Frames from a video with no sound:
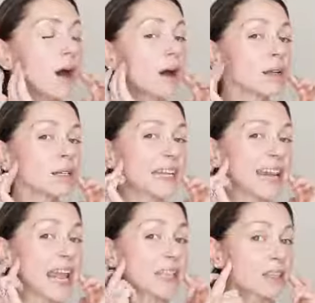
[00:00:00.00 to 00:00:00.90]

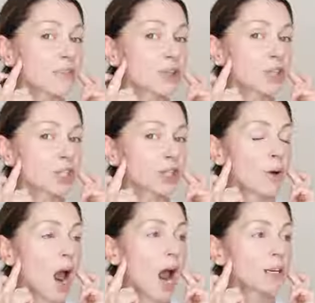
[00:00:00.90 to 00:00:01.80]
underneath. If you
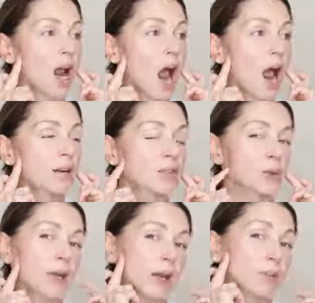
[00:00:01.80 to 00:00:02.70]
chew,
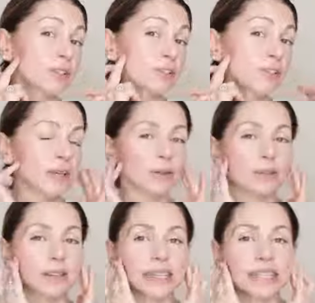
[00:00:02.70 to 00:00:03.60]
you'll be able to feel
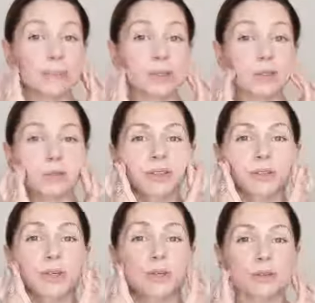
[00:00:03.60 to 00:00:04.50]
these muscles
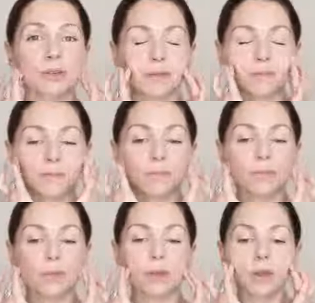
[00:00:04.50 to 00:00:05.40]
move.
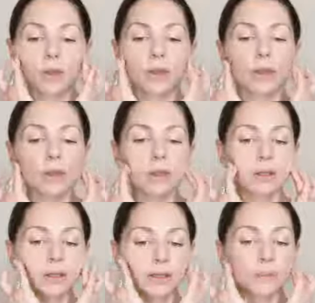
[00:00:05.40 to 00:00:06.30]

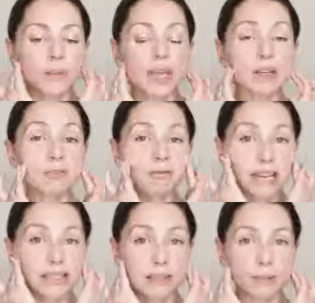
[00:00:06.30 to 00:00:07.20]
So being
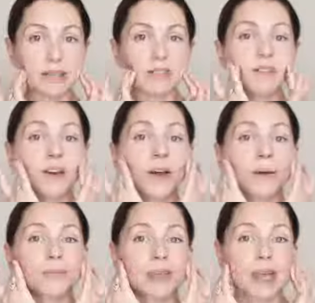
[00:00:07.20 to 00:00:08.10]
reasonably
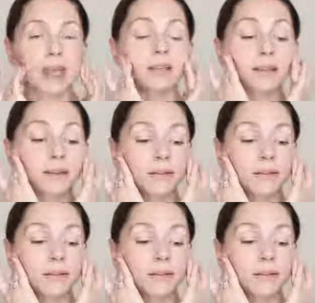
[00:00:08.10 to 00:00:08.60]
firm there.